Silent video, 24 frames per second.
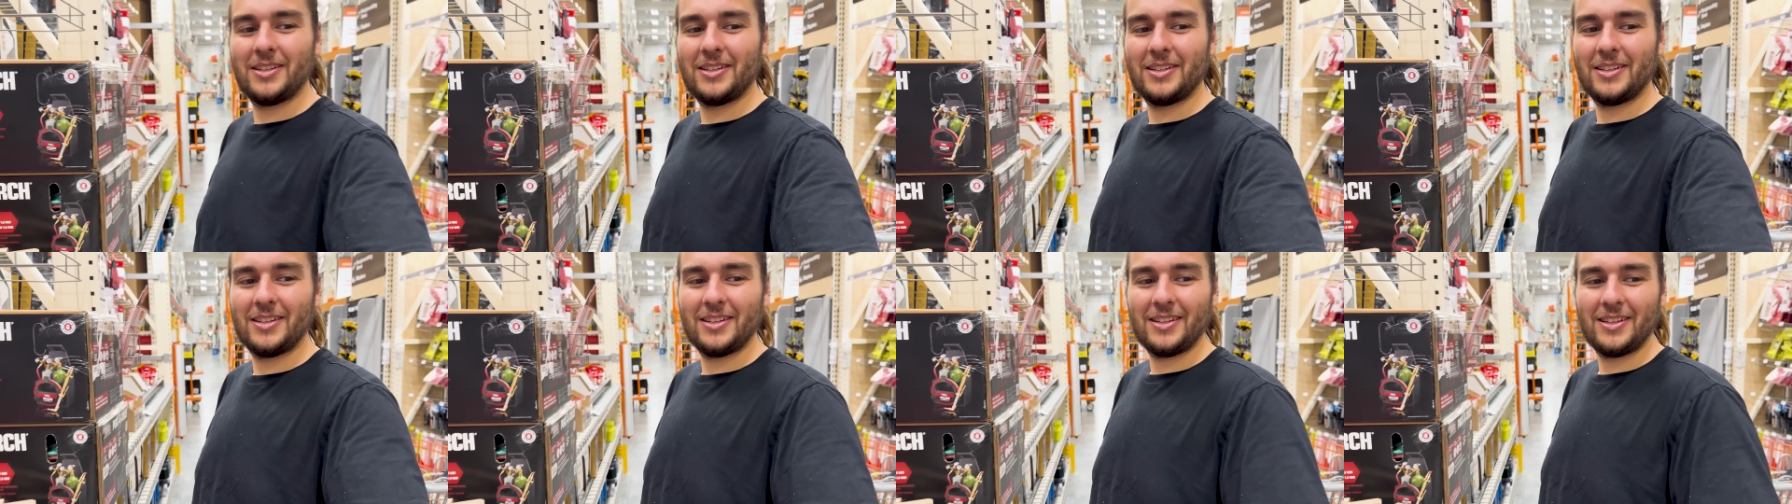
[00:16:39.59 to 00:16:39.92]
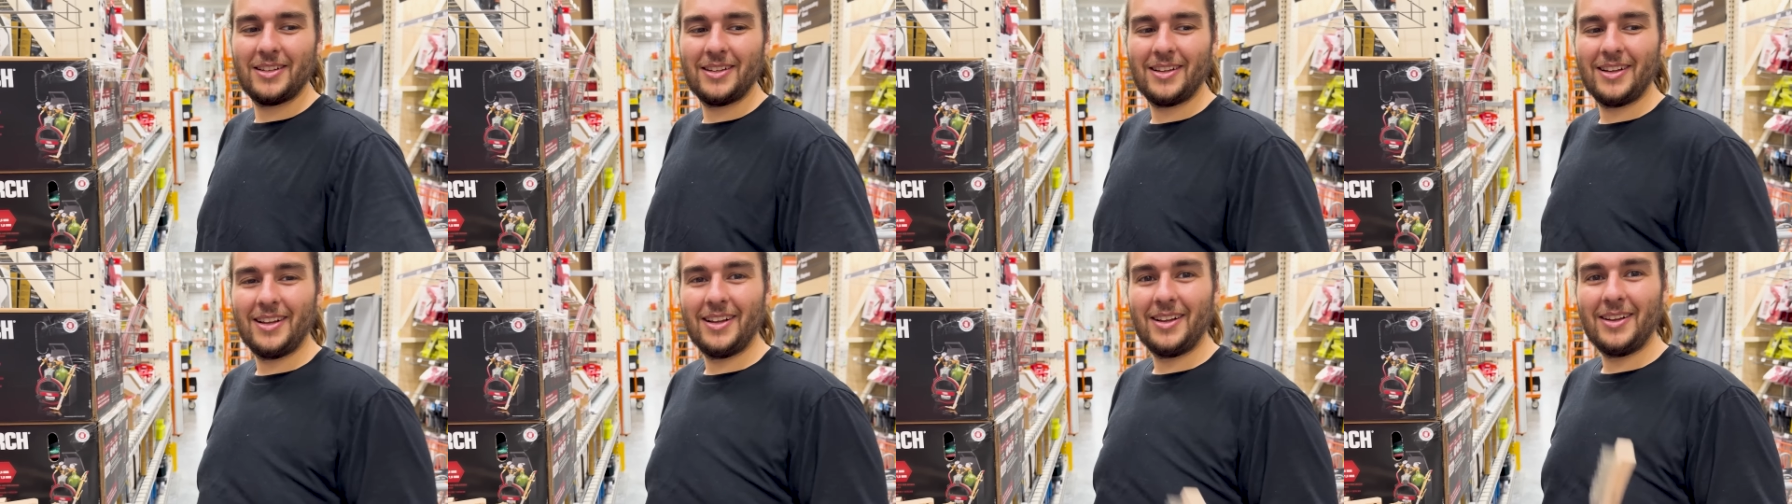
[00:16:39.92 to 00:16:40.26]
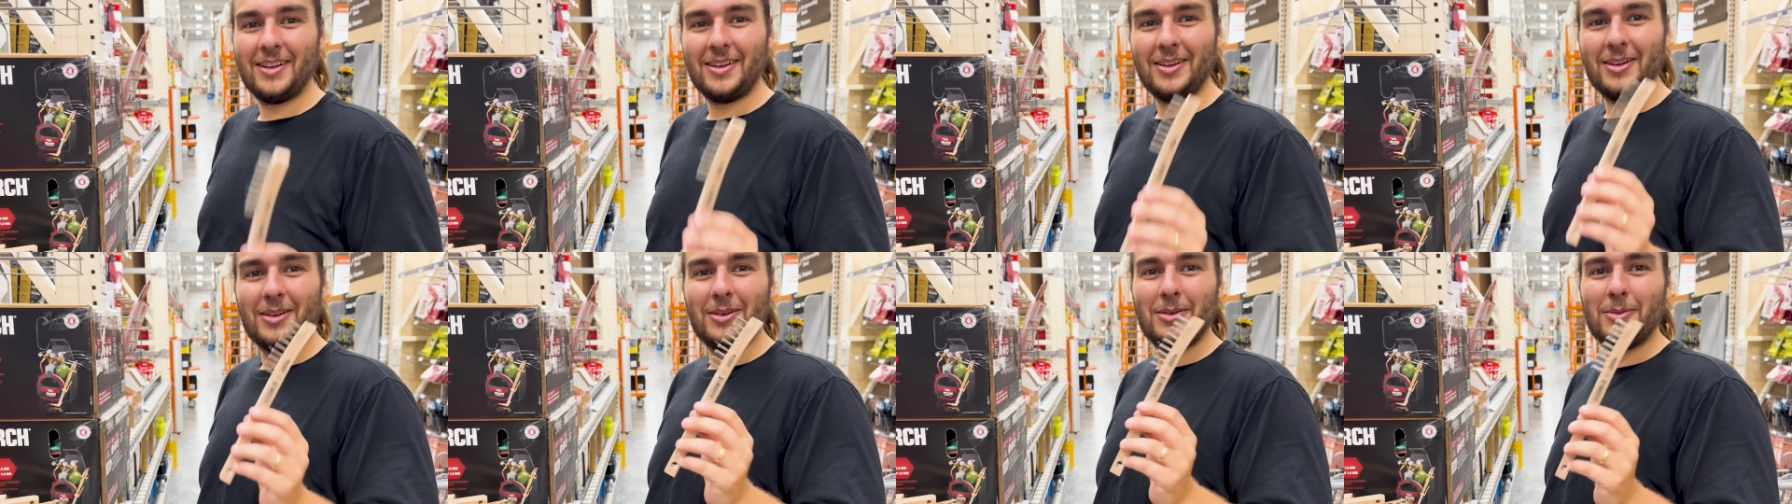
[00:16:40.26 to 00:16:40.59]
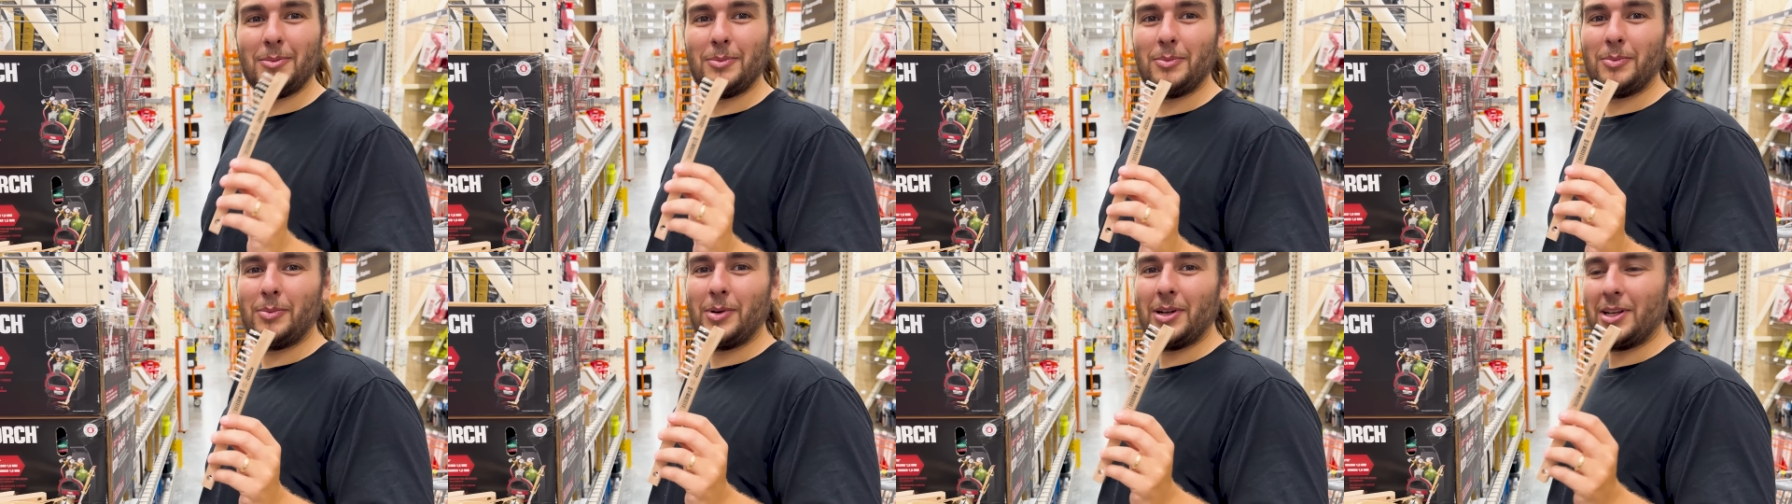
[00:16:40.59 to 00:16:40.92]
Ow.
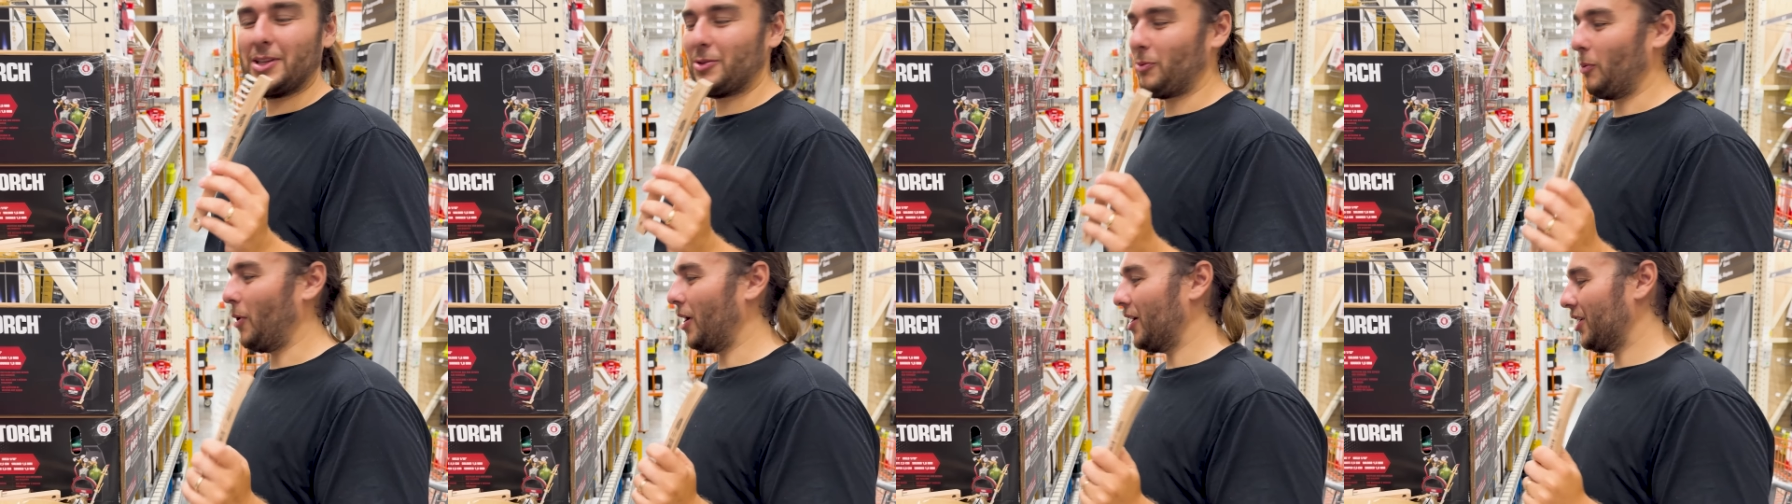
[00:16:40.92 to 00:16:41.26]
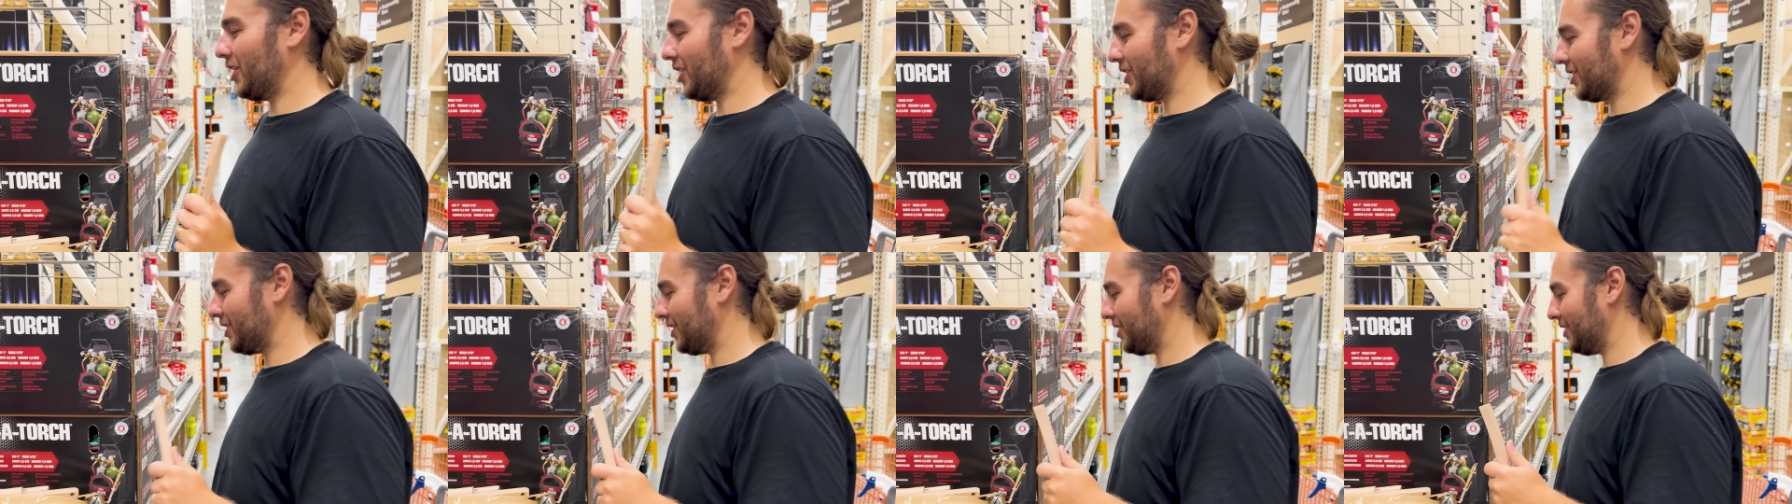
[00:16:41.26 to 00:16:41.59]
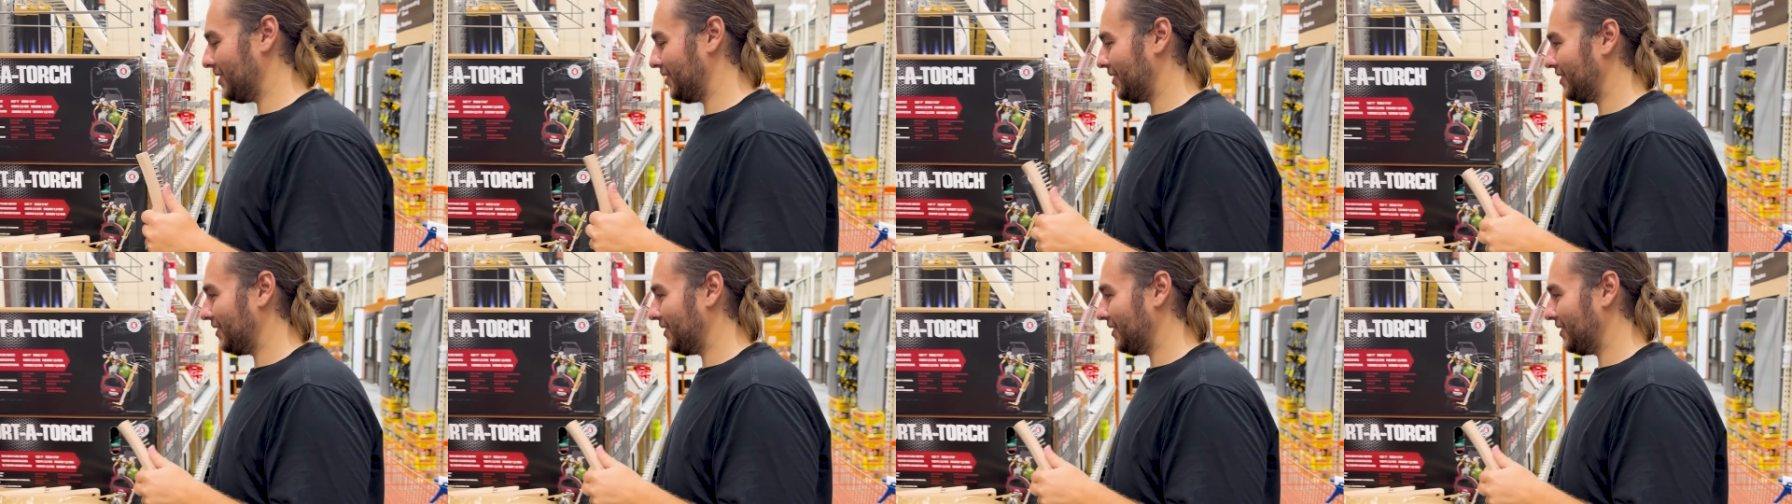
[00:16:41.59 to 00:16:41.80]
But it's wires.